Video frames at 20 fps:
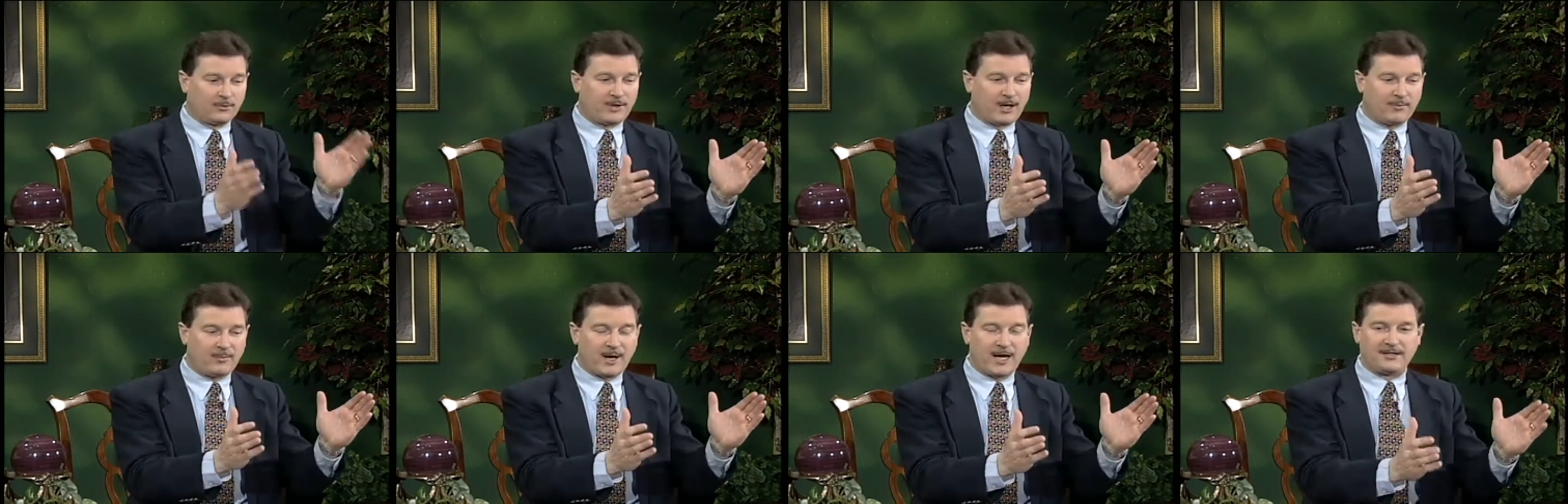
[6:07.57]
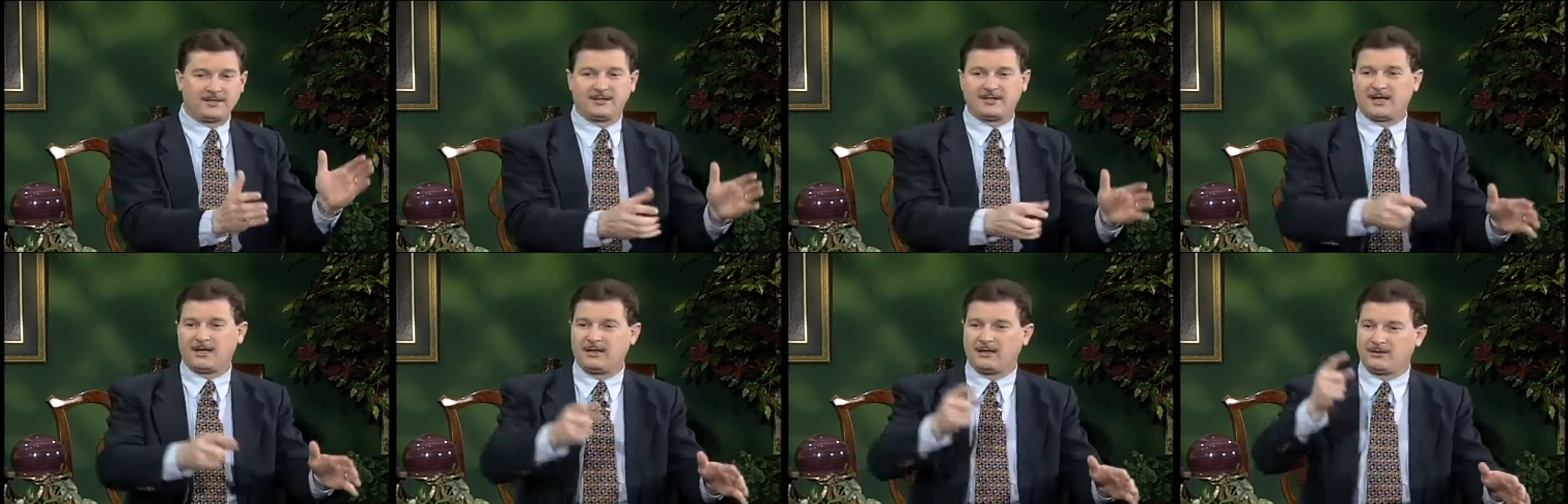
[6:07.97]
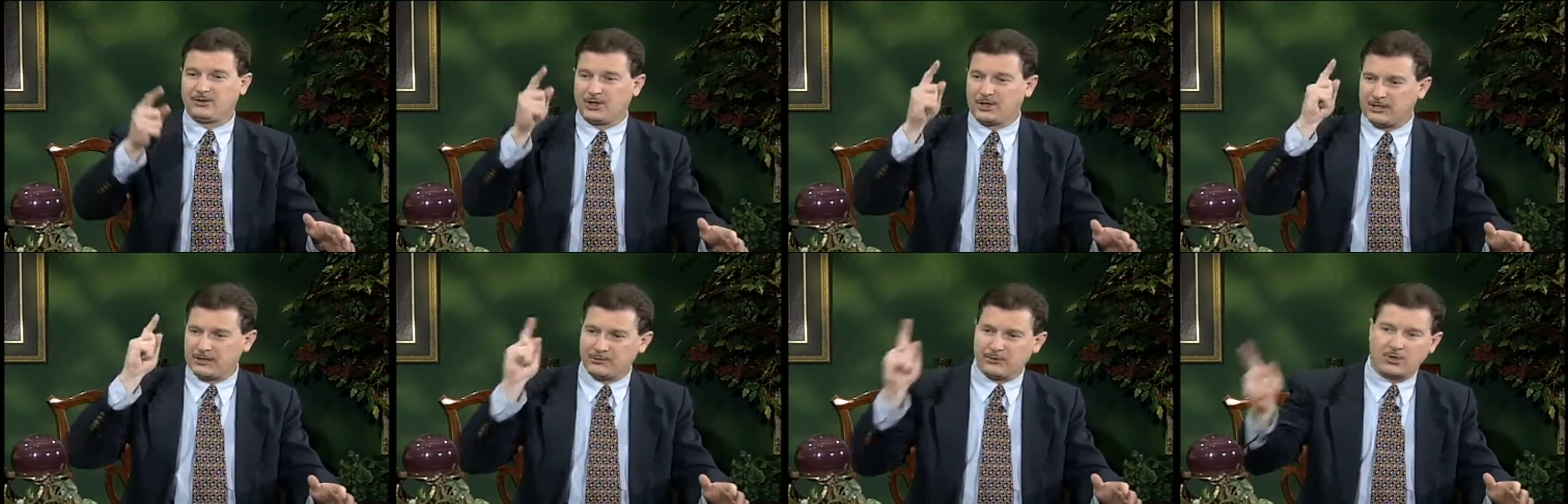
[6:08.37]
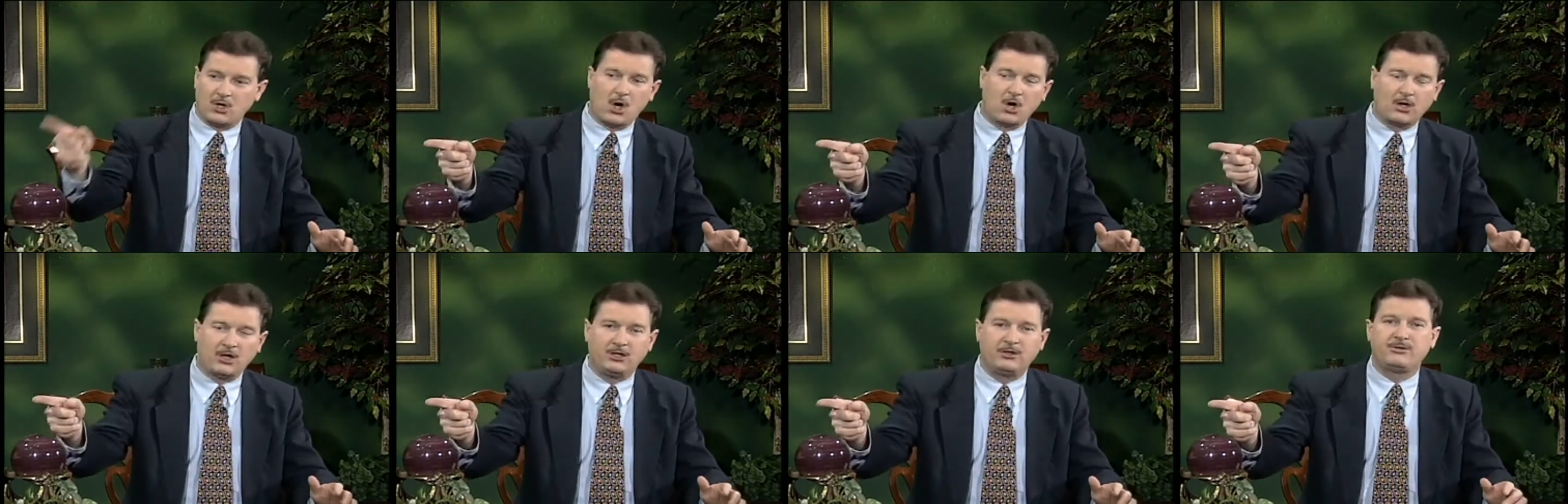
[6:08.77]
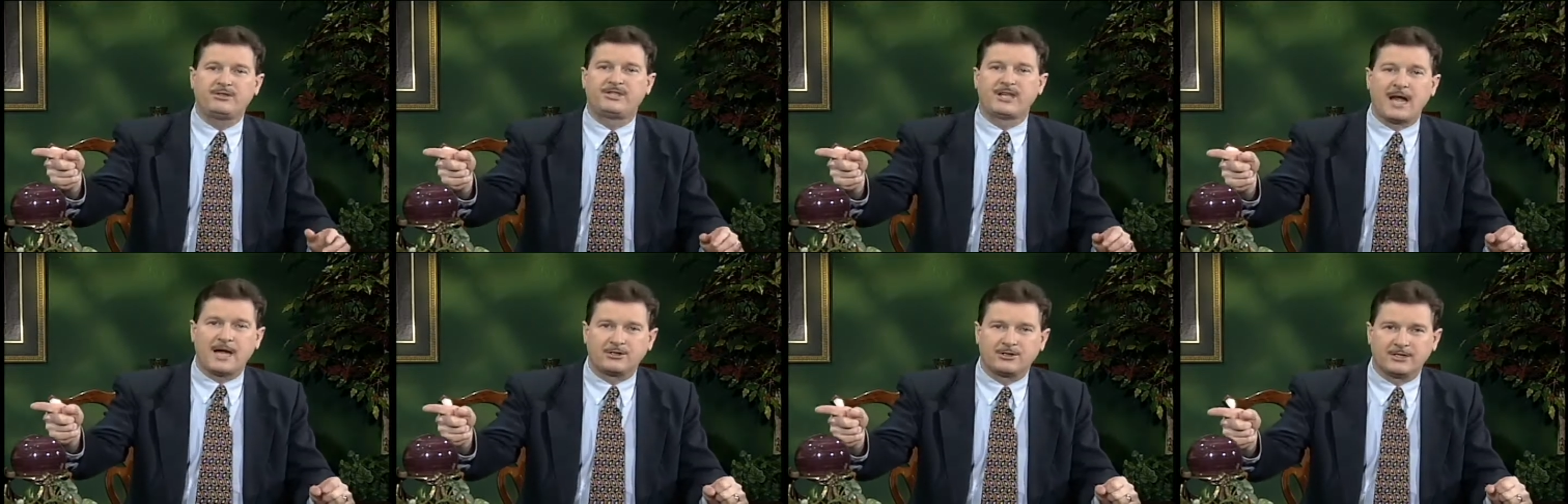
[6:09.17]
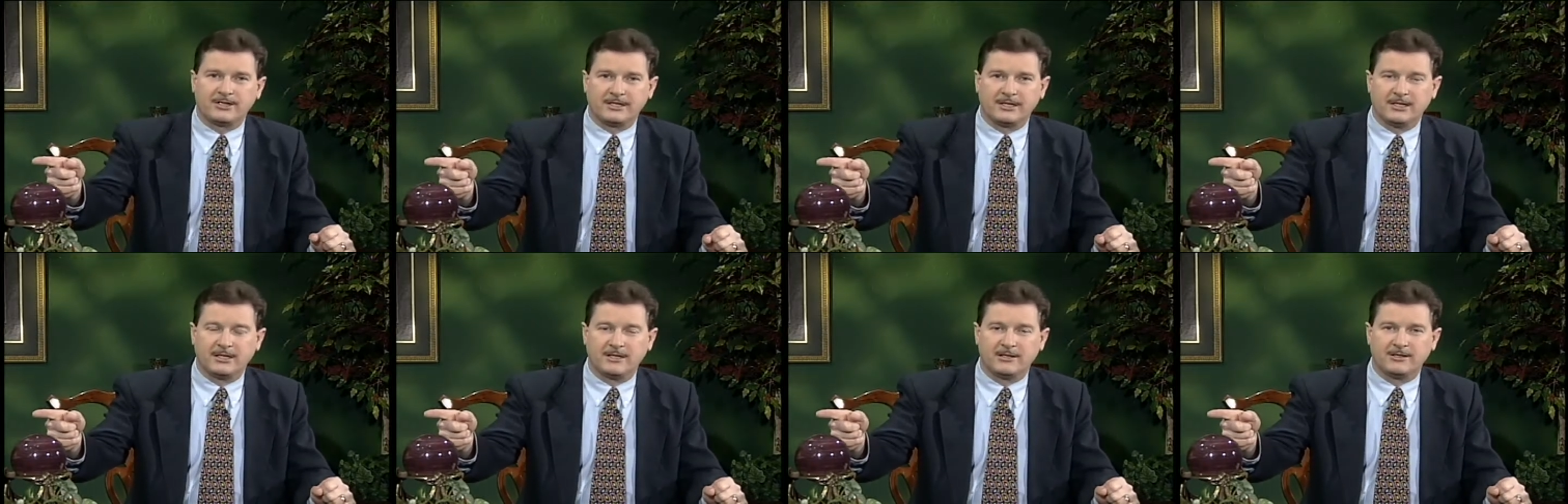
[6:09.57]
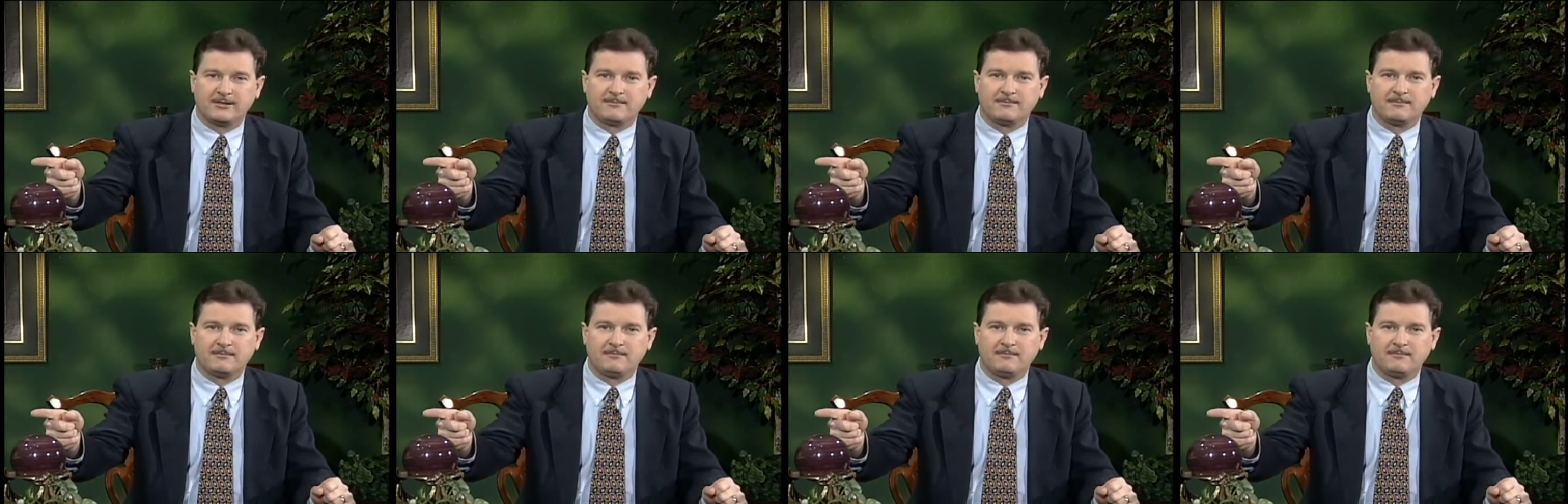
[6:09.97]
that passage and say that Jesus was talking to you Sadducees?